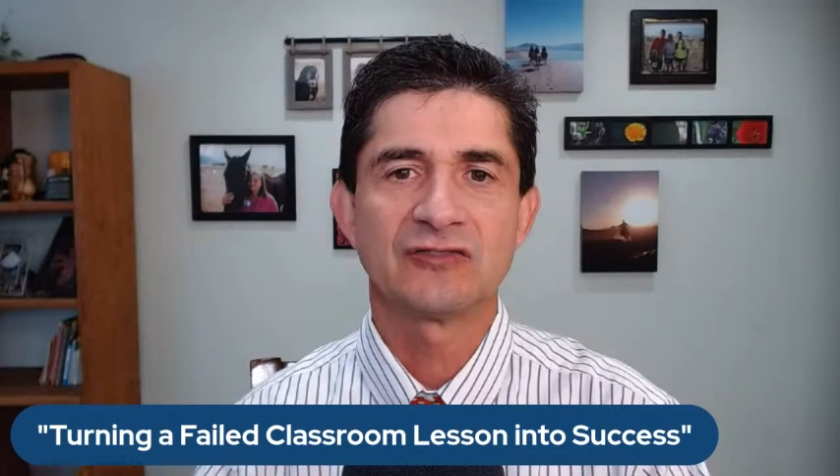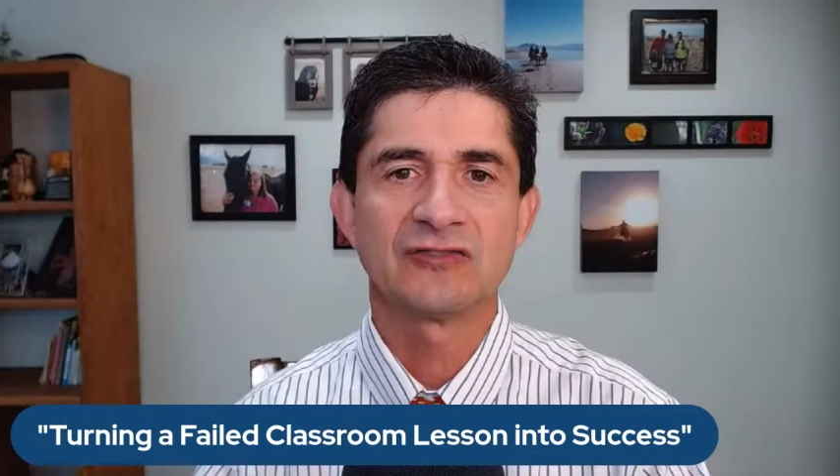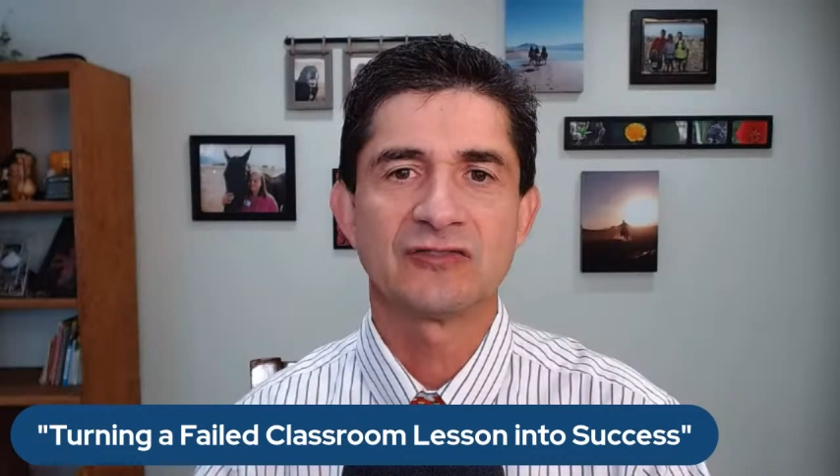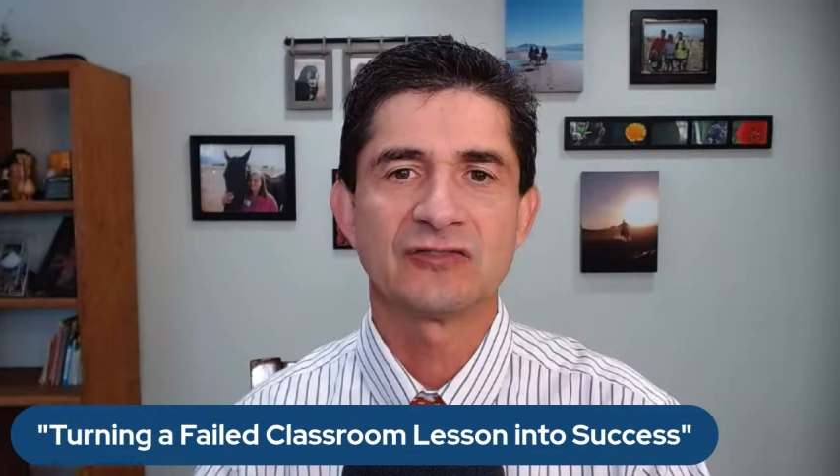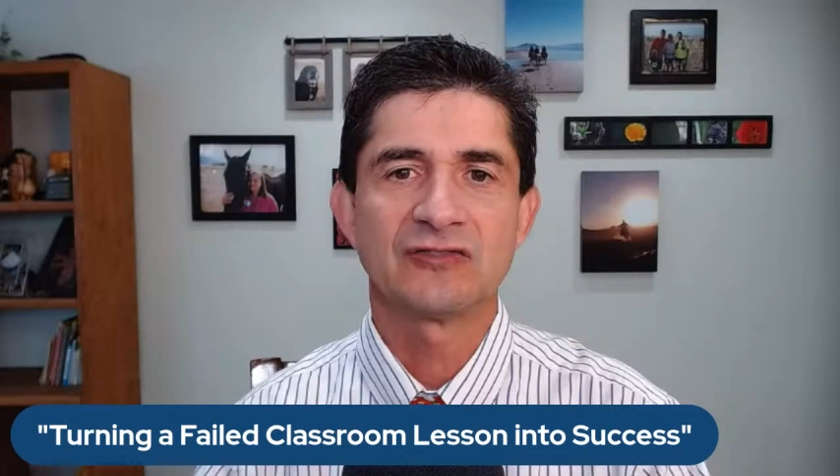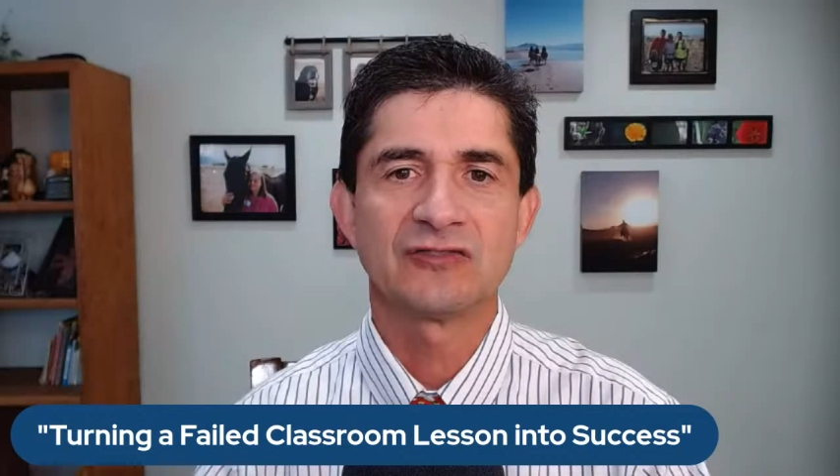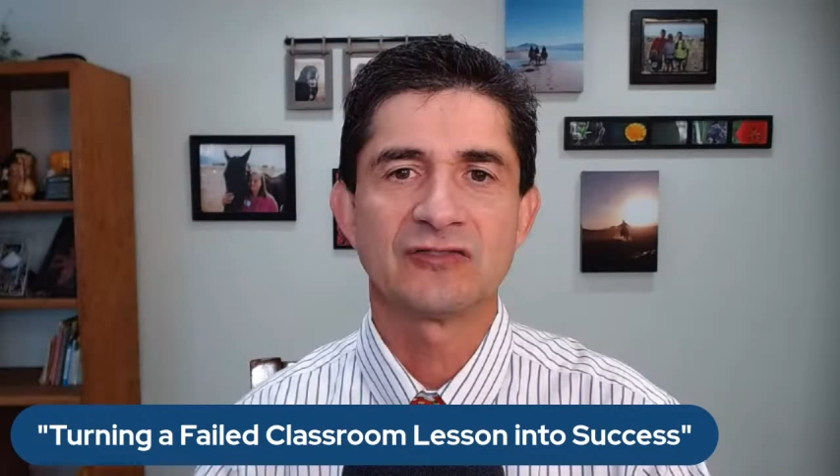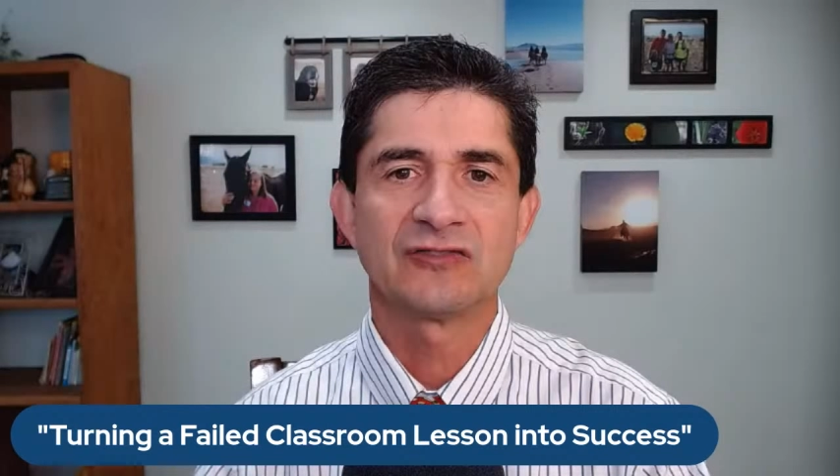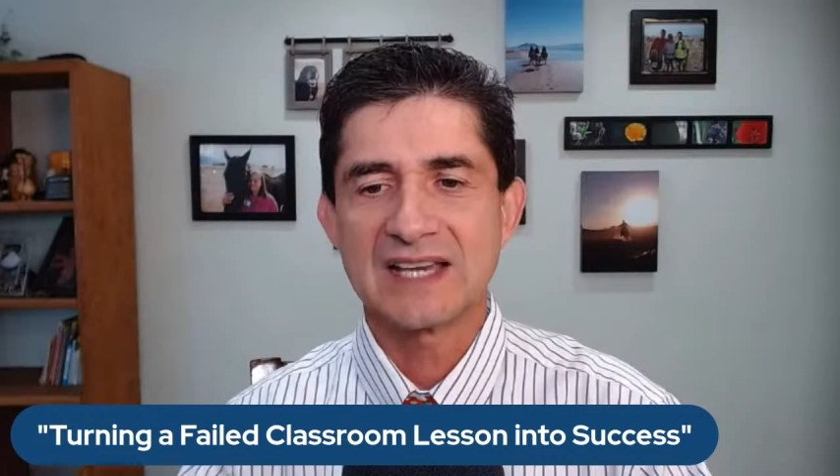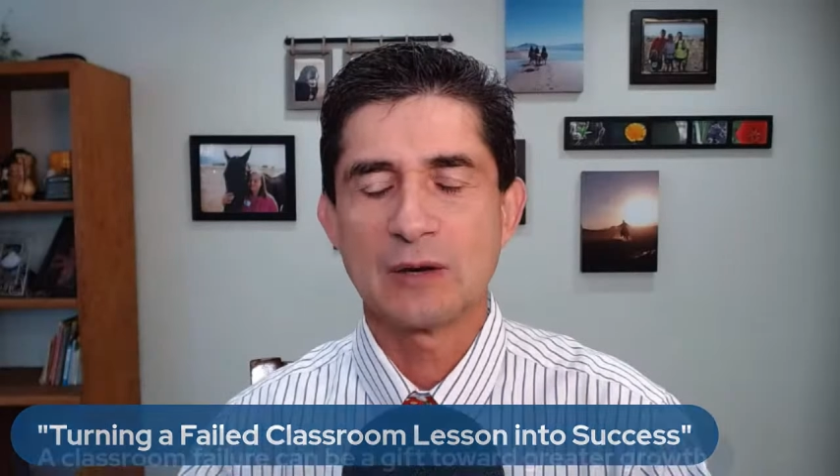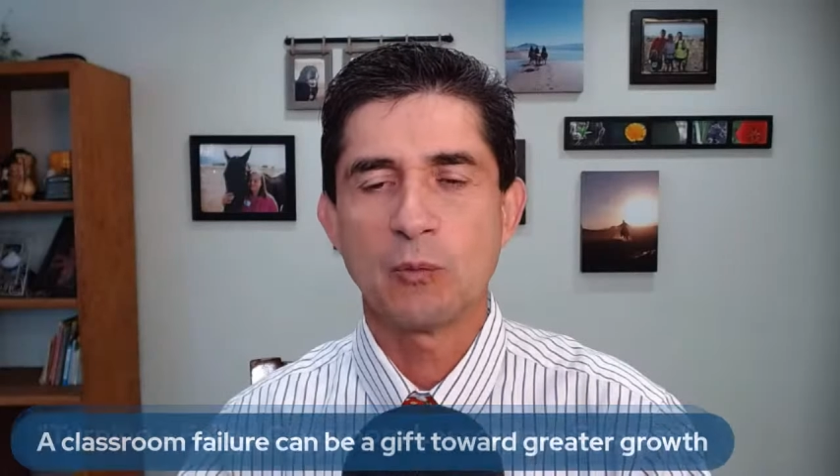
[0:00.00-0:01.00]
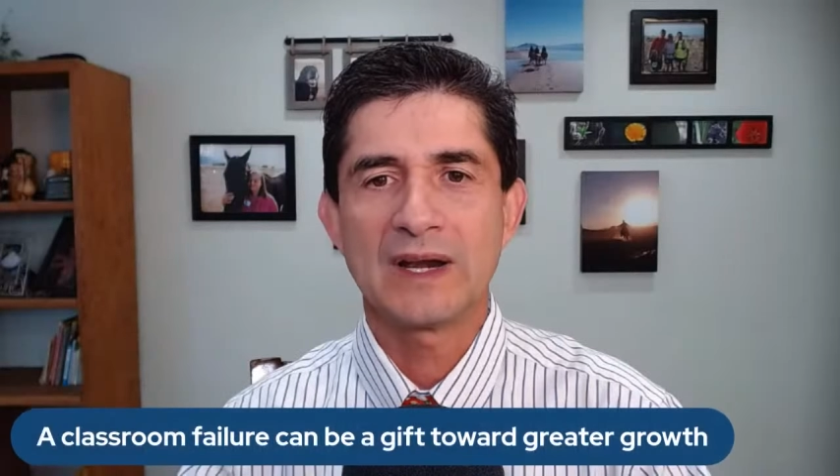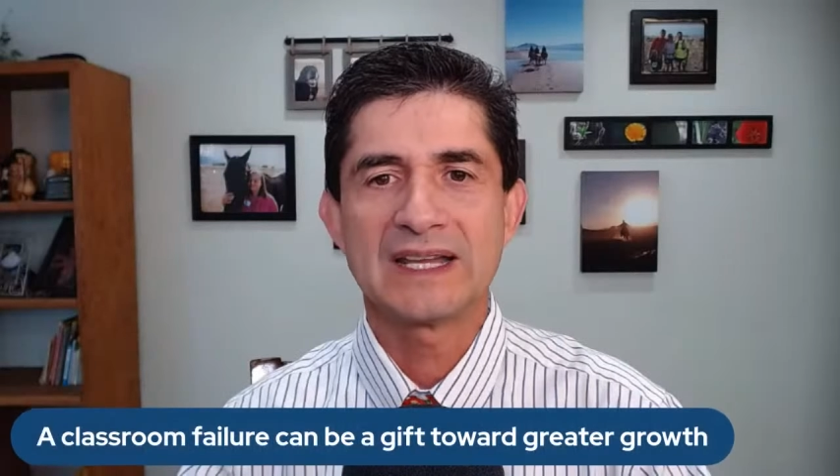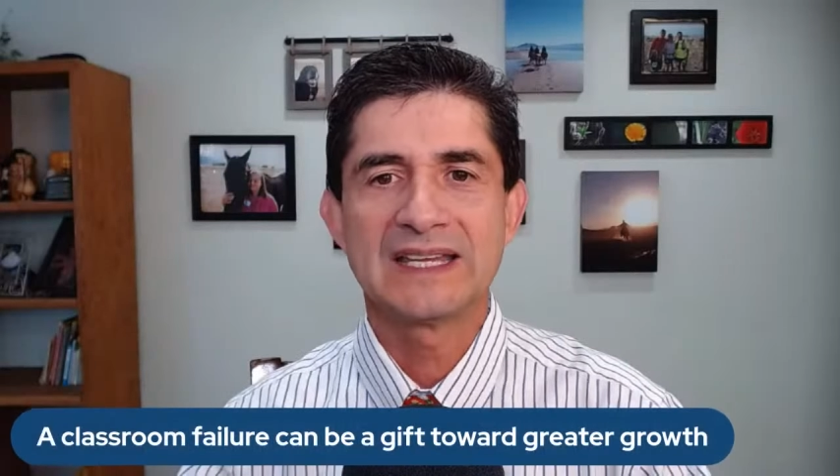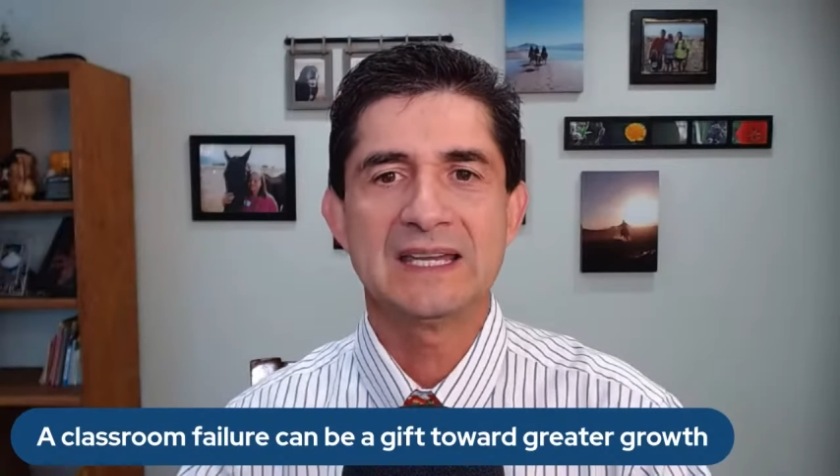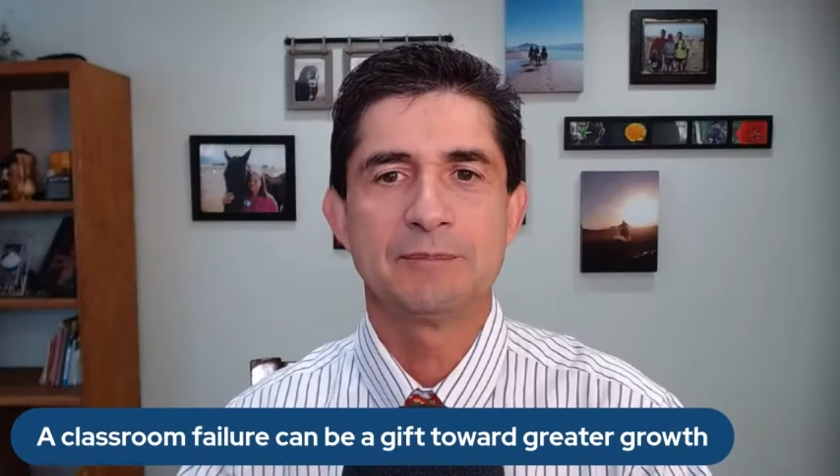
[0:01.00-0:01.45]
One of the things I
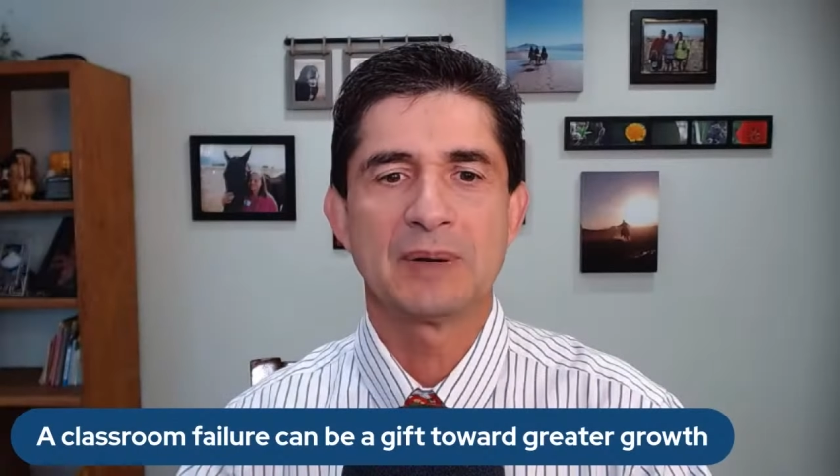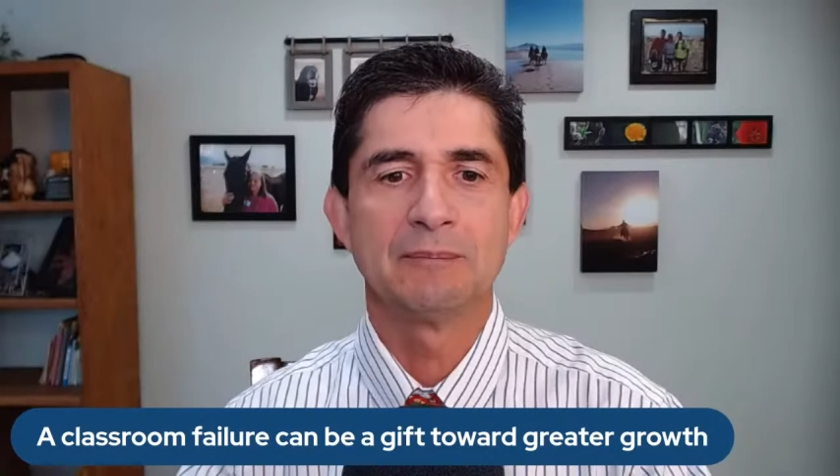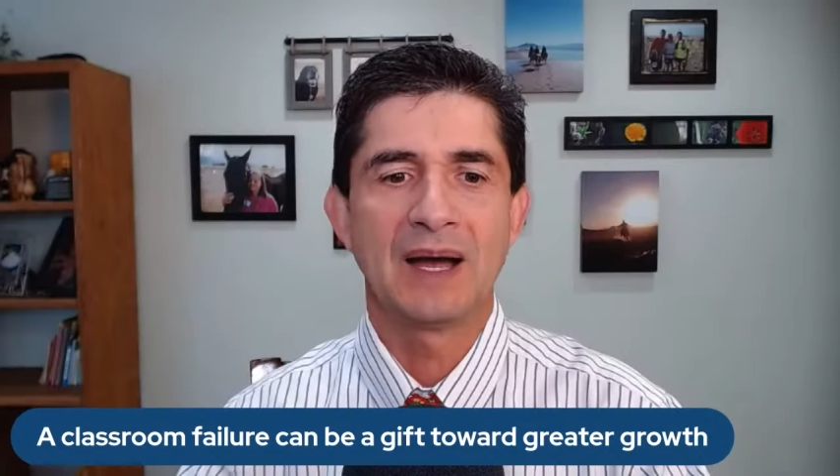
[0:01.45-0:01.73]
want to keep in